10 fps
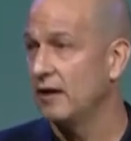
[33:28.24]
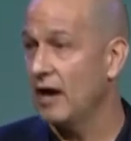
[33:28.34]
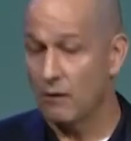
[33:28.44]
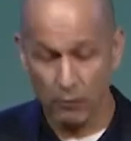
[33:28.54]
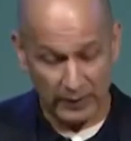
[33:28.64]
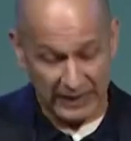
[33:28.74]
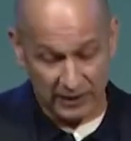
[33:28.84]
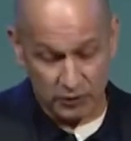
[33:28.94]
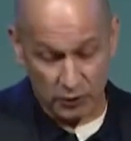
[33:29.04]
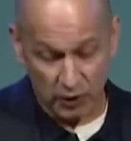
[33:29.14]
And what we get
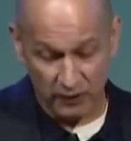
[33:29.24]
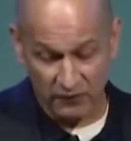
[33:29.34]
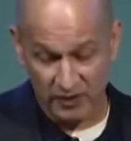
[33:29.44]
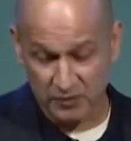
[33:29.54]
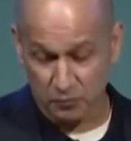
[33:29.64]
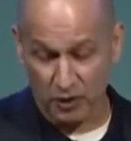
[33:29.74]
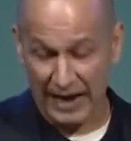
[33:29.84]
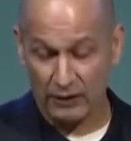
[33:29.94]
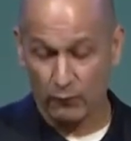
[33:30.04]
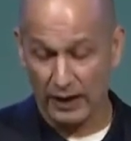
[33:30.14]
in turn for this
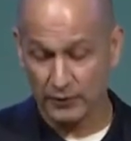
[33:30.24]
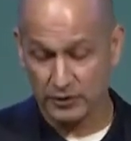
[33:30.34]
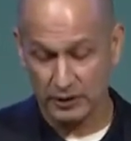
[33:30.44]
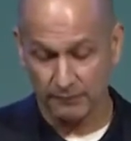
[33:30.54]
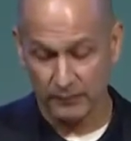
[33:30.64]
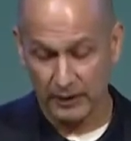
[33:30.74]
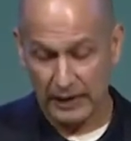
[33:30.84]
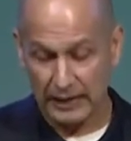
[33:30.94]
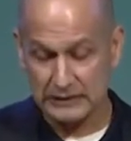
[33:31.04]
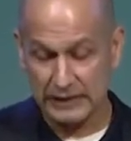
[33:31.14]
pride in rentership,
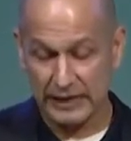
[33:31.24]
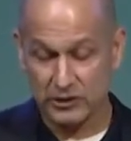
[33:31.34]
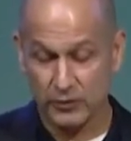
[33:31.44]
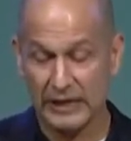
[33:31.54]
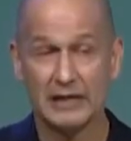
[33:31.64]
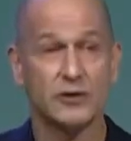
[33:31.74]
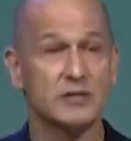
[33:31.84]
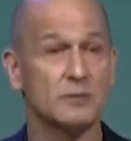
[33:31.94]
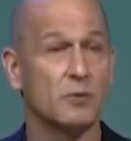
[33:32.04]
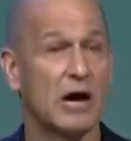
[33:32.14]
it's led to an
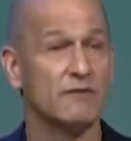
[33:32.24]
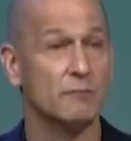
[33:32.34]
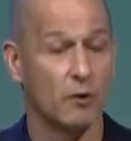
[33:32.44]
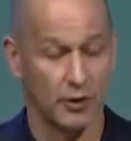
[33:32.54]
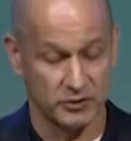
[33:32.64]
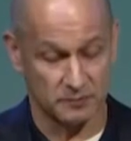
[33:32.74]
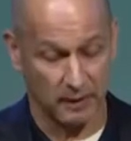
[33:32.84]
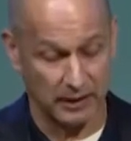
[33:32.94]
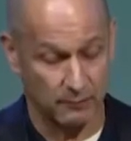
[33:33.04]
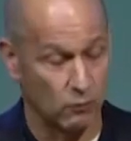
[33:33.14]
increase in profit margins
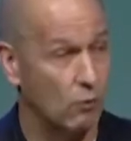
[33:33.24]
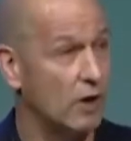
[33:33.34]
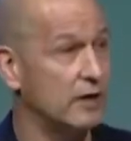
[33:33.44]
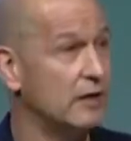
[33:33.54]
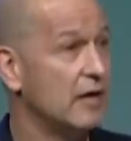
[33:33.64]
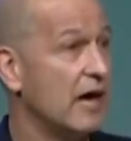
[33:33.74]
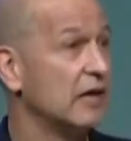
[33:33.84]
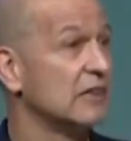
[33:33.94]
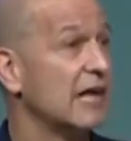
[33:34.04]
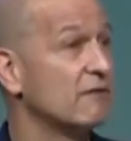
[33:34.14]
by, number 1, an
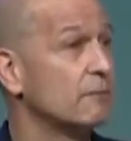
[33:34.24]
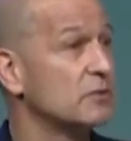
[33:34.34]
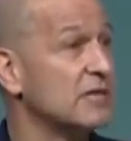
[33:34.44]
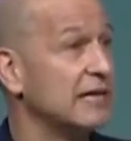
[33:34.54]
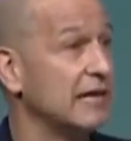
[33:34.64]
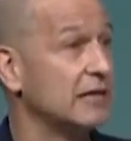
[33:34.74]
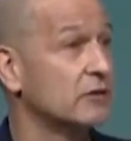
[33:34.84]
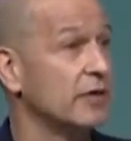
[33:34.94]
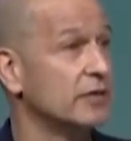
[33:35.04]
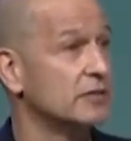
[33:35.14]
11%
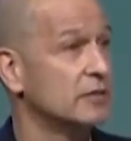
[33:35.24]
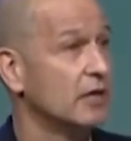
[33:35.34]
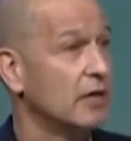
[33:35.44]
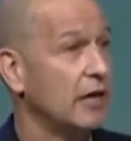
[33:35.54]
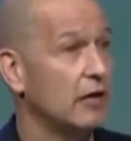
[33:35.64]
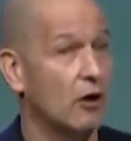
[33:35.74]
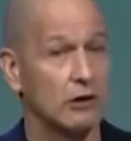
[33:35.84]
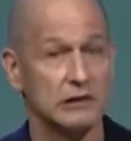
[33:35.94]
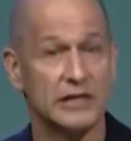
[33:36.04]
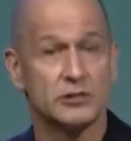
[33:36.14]
increase in our
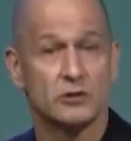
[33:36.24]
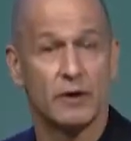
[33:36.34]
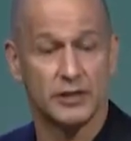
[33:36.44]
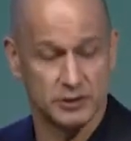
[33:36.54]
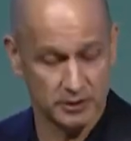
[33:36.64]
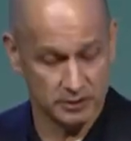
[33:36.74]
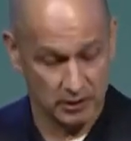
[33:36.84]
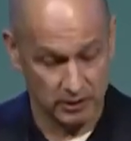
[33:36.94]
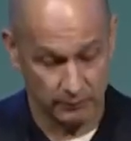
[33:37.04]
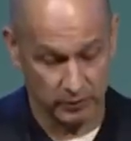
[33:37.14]
lease durations,
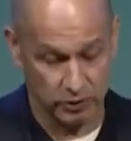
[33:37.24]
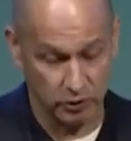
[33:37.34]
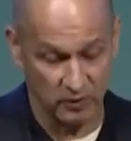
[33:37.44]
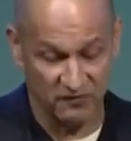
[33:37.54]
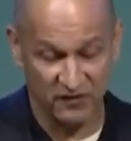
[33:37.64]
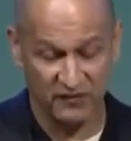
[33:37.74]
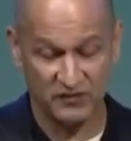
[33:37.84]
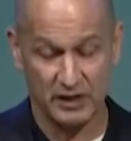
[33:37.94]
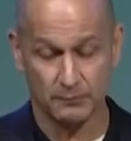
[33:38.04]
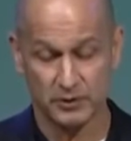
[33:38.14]
number 2, a
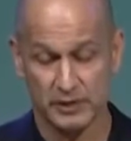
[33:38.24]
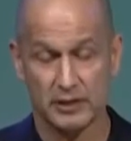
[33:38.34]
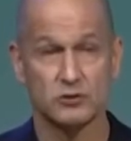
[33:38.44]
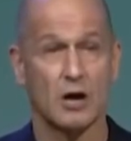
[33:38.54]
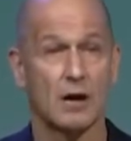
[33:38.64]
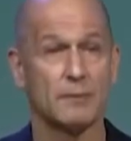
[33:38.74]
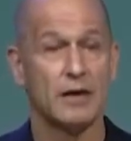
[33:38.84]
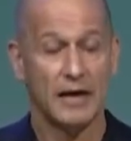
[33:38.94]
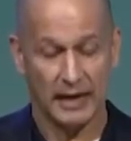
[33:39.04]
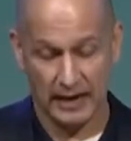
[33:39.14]
15% drop
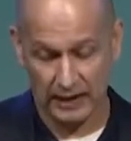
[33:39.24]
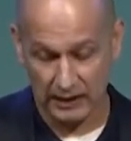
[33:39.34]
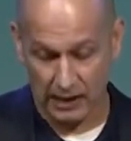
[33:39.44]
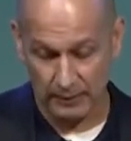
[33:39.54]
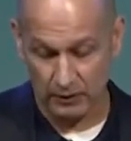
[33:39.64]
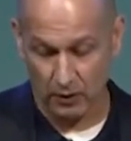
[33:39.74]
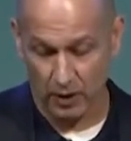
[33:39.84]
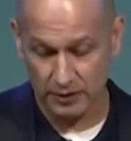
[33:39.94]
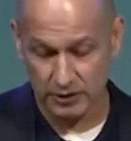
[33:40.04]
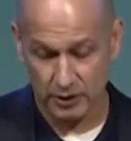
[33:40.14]
in economic
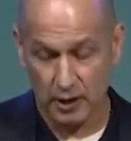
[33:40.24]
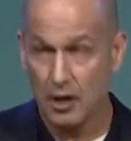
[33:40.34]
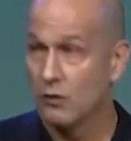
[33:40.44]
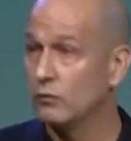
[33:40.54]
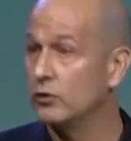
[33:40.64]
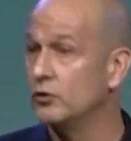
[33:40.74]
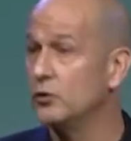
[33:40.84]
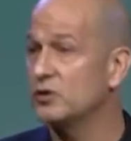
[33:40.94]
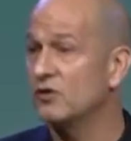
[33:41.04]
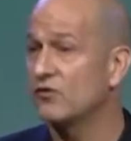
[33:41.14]
loss,
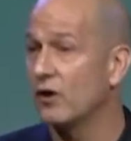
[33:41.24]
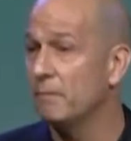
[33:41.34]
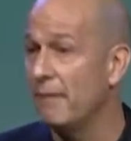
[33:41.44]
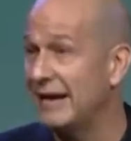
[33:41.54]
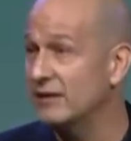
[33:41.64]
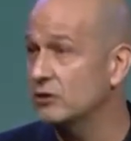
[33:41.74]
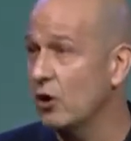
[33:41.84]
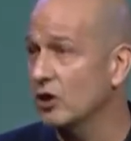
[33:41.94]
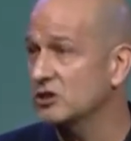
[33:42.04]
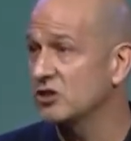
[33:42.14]
reduced deferred maintenance
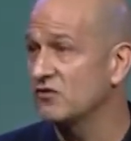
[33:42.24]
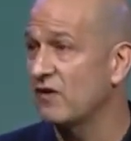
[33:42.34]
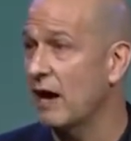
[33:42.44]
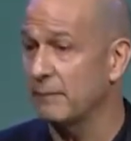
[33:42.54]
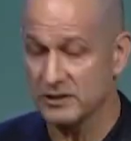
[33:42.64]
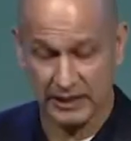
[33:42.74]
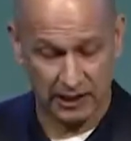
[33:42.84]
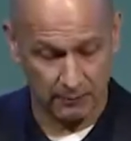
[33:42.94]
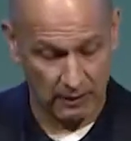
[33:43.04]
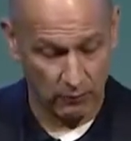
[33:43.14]
costs because families
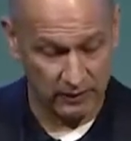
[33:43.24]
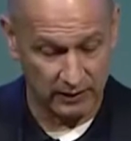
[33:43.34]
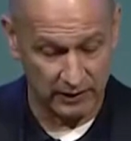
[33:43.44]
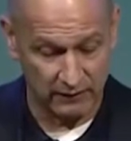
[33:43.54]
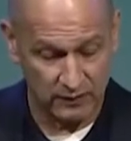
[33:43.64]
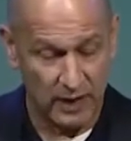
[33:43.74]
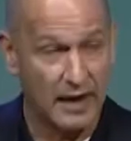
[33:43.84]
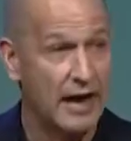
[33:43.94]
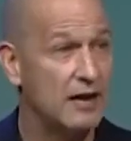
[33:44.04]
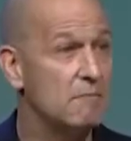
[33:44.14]
care about where they live,
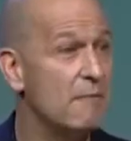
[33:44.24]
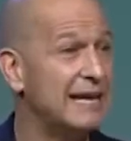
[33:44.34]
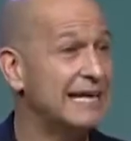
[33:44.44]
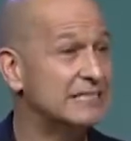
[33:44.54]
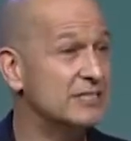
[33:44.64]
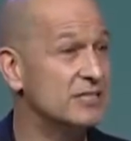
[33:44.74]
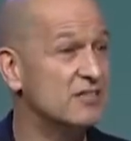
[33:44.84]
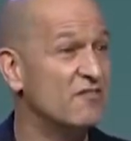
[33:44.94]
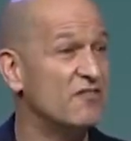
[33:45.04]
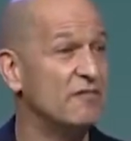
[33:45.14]
and in many instances, a
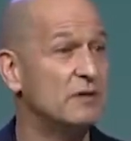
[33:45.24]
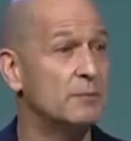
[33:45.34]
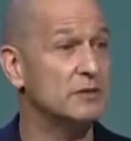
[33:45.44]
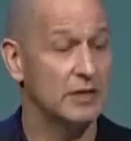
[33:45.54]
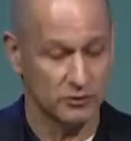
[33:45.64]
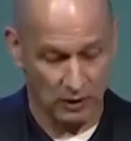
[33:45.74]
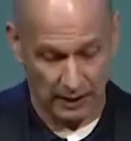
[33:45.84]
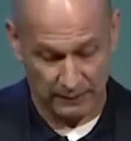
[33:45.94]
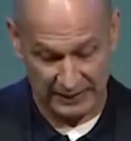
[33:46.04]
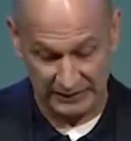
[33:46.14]
50%
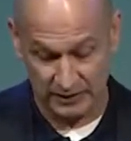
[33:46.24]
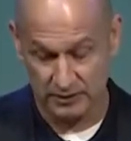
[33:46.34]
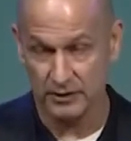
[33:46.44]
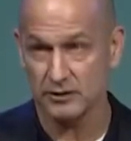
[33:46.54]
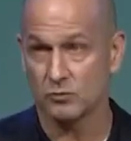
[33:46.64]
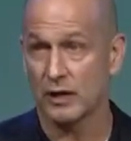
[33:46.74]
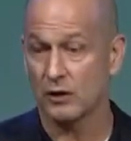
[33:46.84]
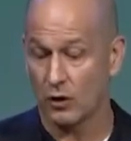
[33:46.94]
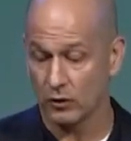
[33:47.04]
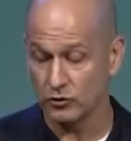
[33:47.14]
drop in instances, what I
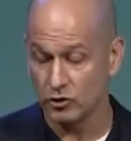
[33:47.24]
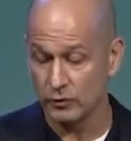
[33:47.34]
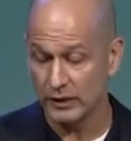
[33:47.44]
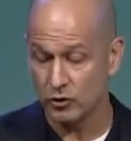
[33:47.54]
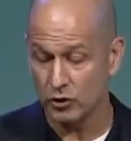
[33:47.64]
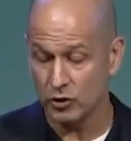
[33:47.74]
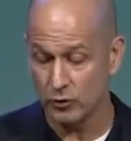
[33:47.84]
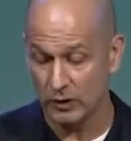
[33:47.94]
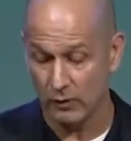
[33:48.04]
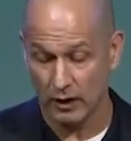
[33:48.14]
call doing good and
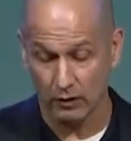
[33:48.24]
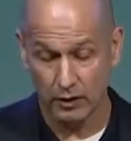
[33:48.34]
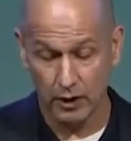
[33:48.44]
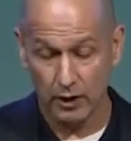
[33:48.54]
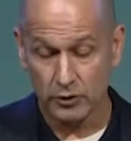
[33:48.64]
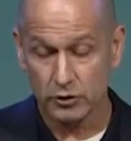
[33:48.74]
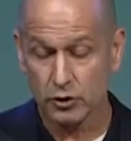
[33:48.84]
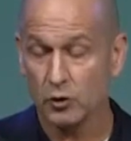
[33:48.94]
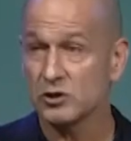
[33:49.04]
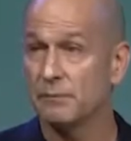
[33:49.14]
doing well,
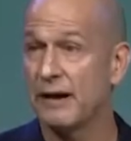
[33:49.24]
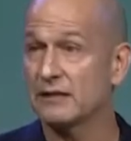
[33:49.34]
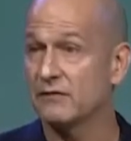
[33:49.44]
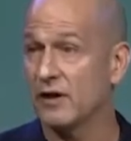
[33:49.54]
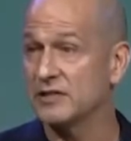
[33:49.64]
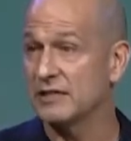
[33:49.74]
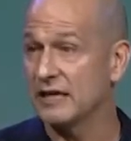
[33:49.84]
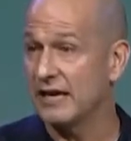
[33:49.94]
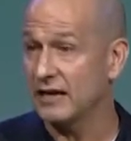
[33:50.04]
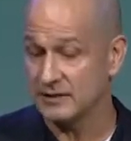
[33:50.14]
social impact investing. And
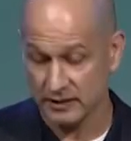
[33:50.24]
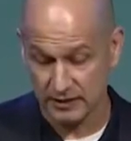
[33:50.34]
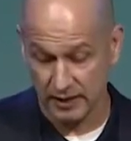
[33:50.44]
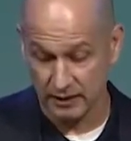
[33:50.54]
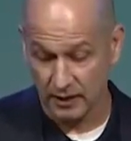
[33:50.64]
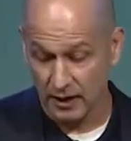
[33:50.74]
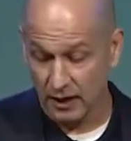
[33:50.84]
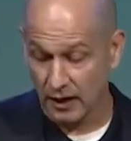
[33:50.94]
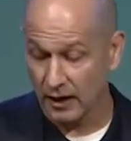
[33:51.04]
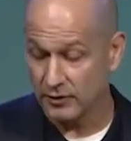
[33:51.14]
again, as I said,
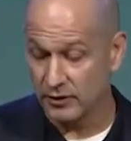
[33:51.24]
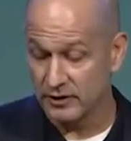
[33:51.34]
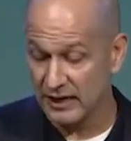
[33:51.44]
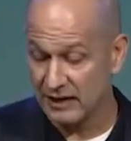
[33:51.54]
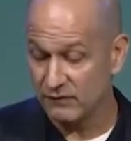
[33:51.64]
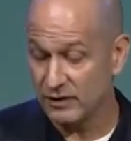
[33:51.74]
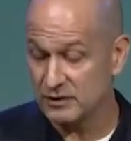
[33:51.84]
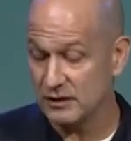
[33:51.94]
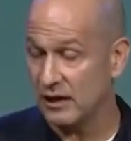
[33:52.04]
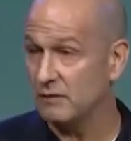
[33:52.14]
under David's
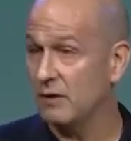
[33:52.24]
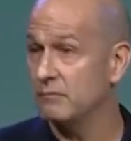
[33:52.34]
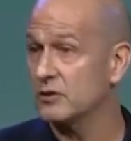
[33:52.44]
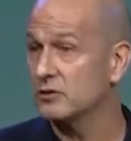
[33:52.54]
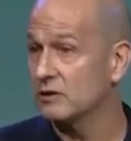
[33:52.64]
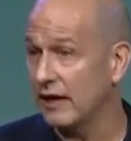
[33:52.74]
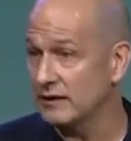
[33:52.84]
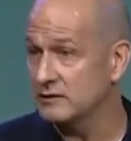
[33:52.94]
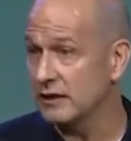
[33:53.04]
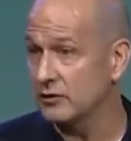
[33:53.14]
and Mr.
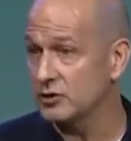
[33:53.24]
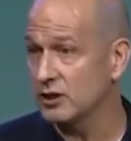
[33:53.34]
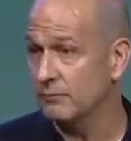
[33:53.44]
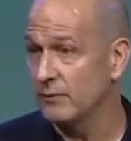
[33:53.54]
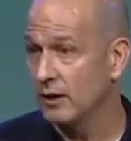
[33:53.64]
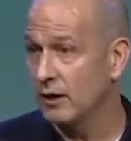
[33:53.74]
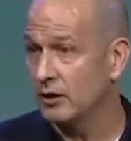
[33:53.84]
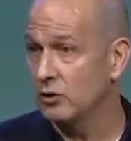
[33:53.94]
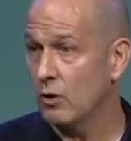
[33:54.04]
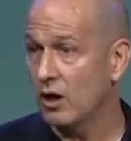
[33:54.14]
Layton's leadership,
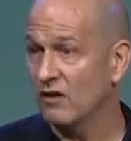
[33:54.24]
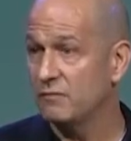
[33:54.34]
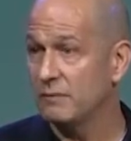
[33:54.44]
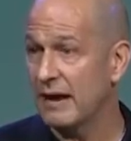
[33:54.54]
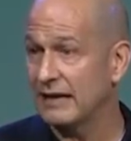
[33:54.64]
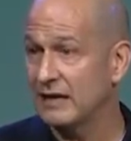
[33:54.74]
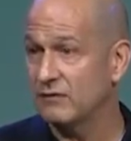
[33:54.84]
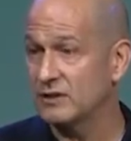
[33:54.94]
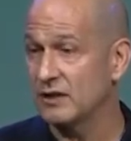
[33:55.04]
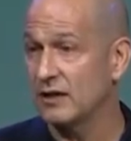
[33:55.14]
you all have been
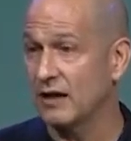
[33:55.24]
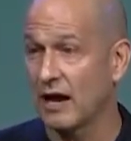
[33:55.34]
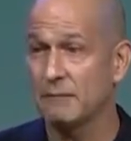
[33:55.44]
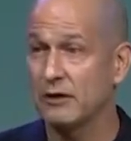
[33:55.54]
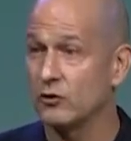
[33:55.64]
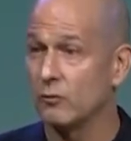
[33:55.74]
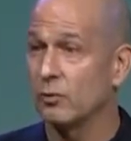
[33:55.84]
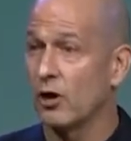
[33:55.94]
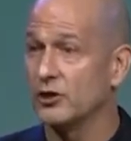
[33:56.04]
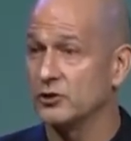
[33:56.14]
magnificent, and I'm here to
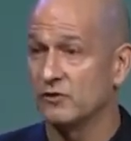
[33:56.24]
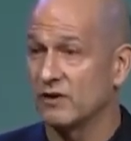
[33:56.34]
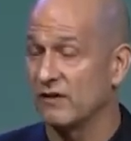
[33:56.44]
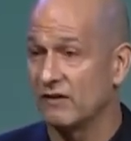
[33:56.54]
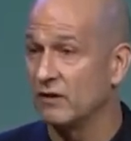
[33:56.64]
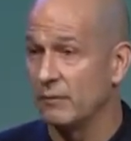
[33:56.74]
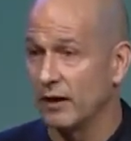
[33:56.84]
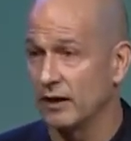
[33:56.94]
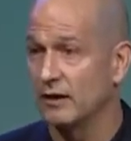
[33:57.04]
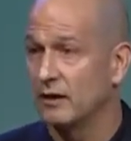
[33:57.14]
applaud you in front of
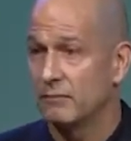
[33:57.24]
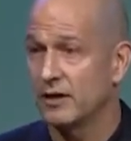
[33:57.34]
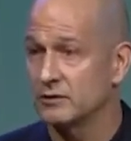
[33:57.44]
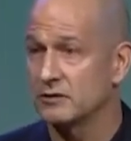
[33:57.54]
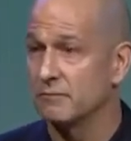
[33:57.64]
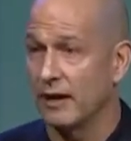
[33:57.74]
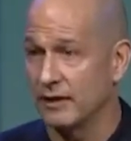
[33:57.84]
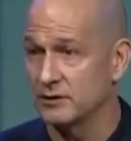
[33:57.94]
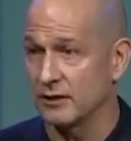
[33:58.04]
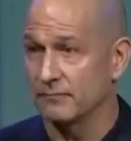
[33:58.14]
everybody because it's
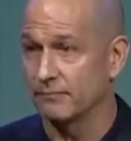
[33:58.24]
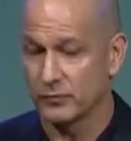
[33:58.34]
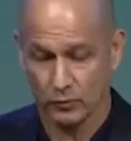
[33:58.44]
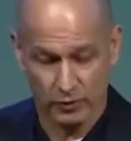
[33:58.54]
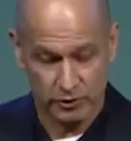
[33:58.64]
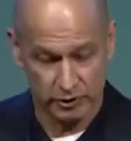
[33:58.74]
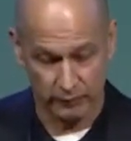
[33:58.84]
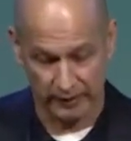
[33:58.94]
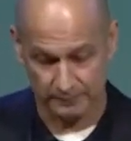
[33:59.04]
amazing what you're doing.